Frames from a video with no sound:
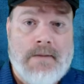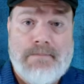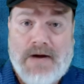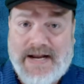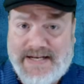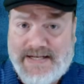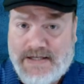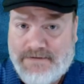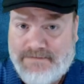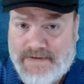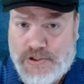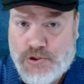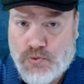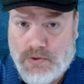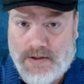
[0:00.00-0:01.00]
by an
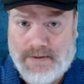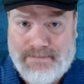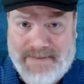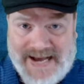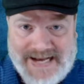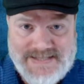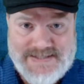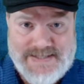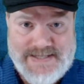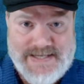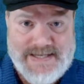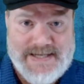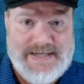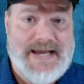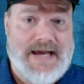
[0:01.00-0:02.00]
individual in
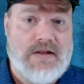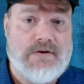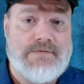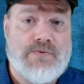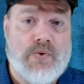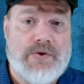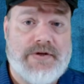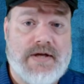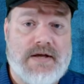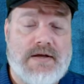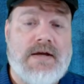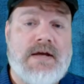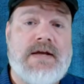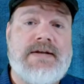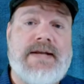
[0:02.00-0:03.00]
Pasadena,
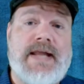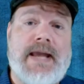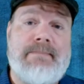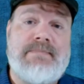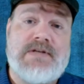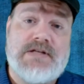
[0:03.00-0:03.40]
California, named